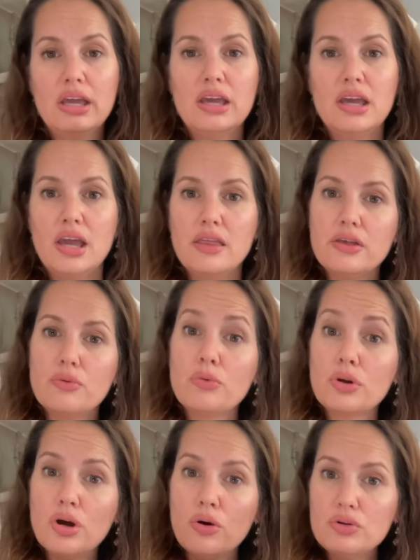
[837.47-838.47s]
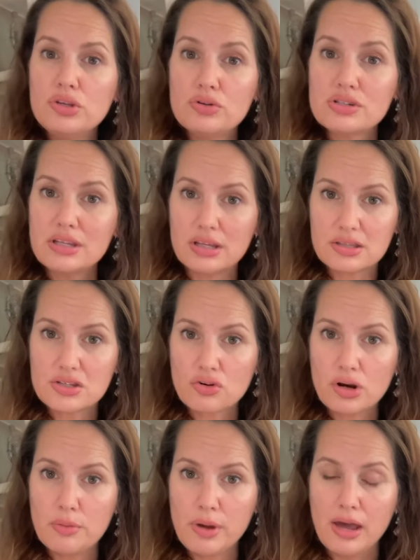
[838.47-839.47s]
And then go use the
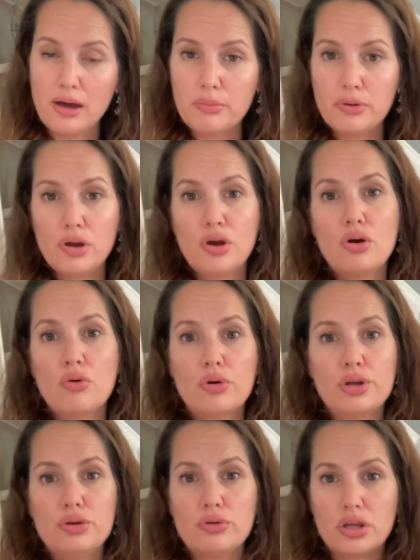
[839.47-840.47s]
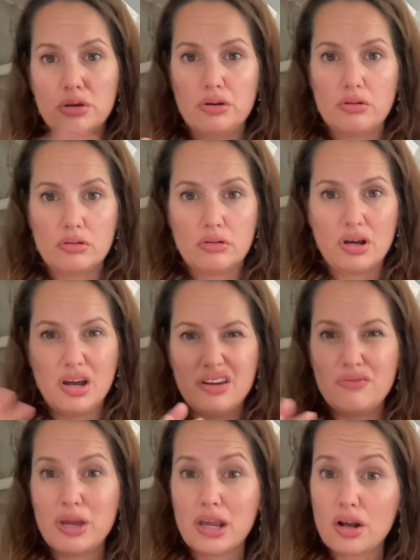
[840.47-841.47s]
Instagram app where you can kind of
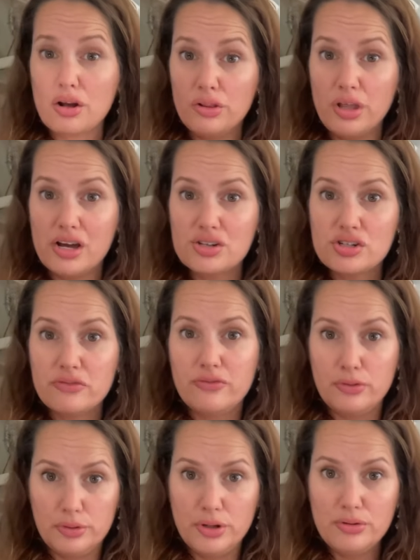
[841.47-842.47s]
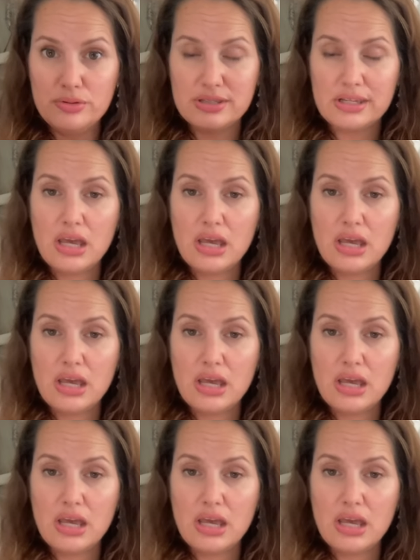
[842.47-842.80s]
make a collage of photos.